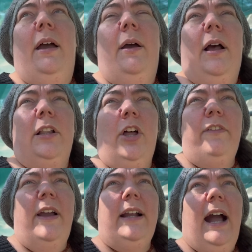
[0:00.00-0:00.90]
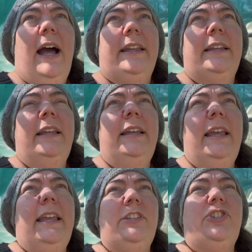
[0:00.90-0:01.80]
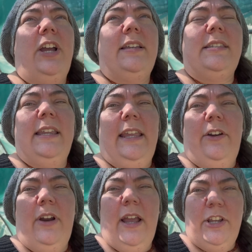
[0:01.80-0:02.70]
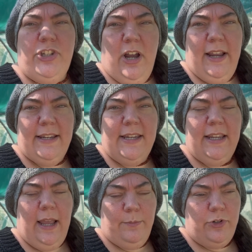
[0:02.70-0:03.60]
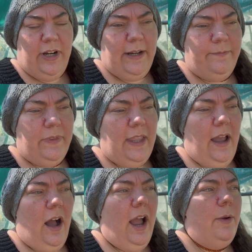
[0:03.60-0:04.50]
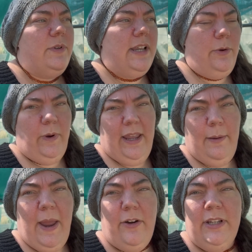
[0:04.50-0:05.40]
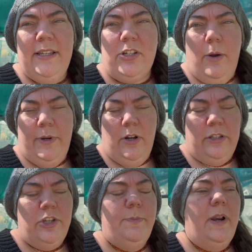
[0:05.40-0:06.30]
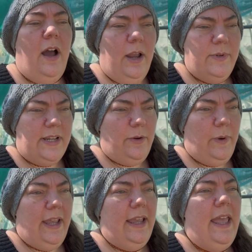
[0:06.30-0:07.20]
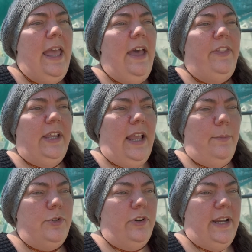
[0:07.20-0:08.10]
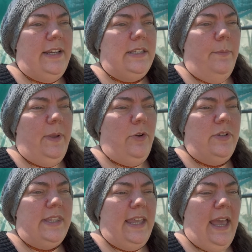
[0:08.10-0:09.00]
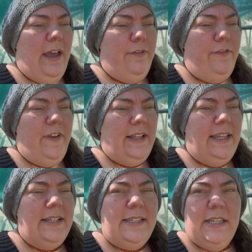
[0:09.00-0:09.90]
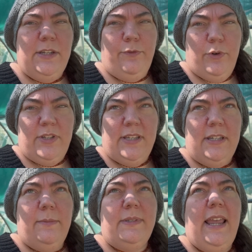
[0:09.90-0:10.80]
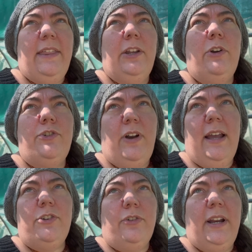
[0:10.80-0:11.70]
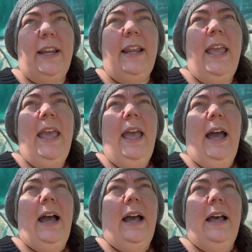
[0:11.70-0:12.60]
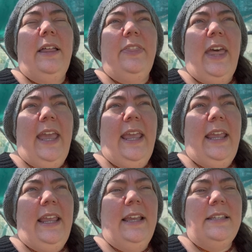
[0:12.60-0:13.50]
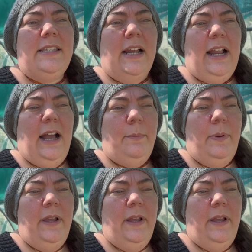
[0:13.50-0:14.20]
a lot of our garden is just near a giant gum tree. I was unaware, apparently it's common knowledge, but I was unaware that gum trees, because they have fairly extensive root systems and they're a drought tree, they suck up